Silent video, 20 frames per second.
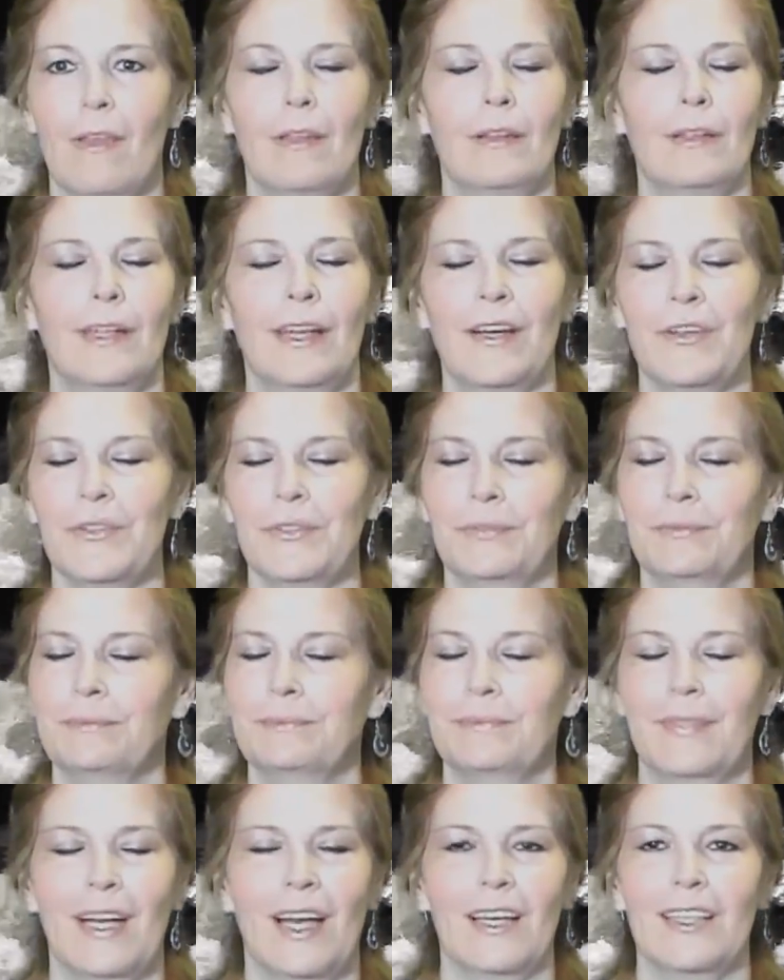No,
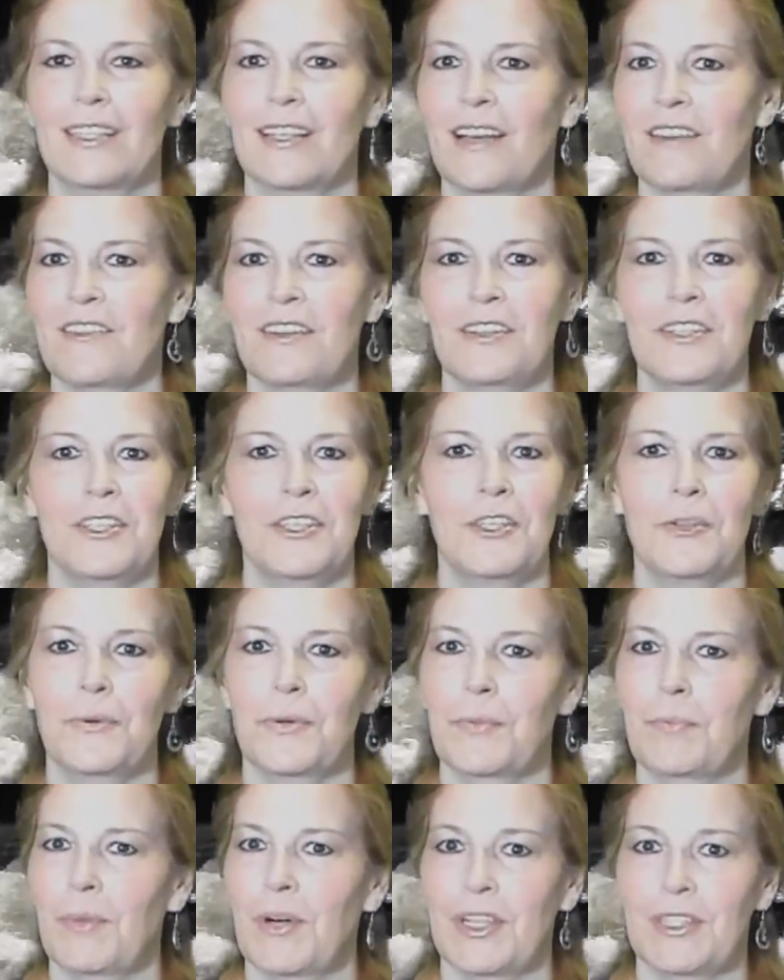got nothing to do
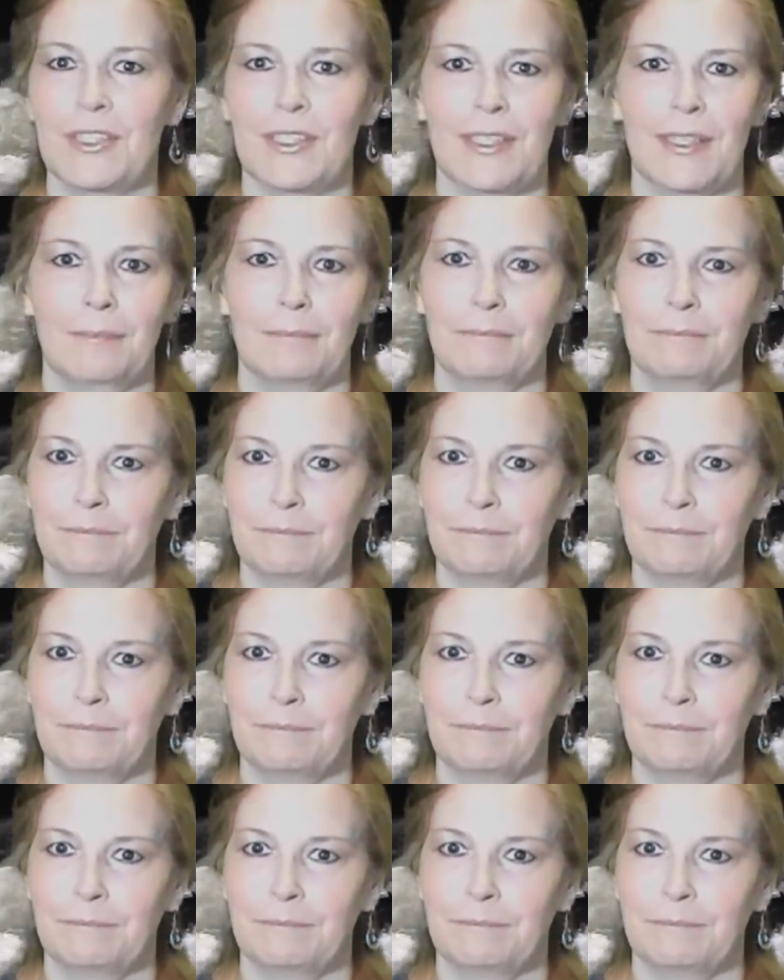with brainstem.